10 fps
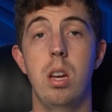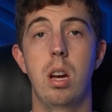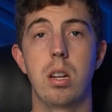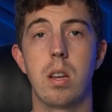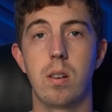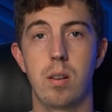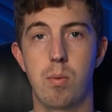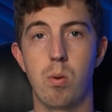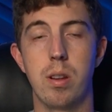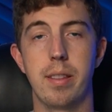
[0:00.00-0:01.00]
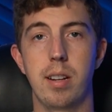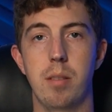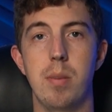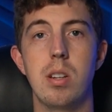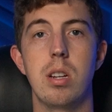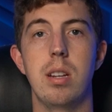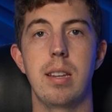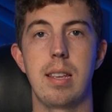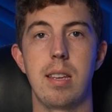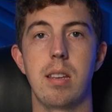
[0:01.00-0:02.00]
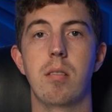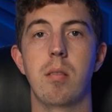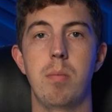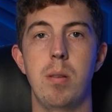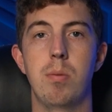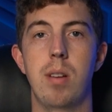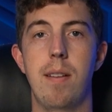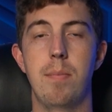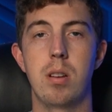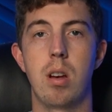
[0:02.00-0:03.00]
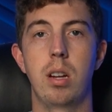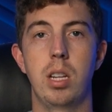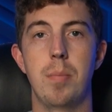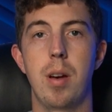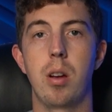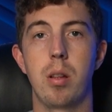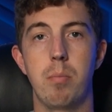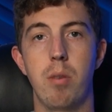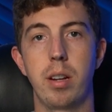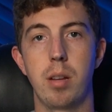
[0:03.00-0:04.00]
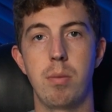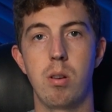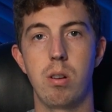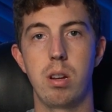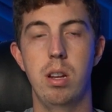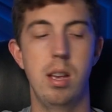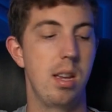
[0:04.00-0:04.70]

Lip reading: Another important thing to mention is people have been talking about a break-in period,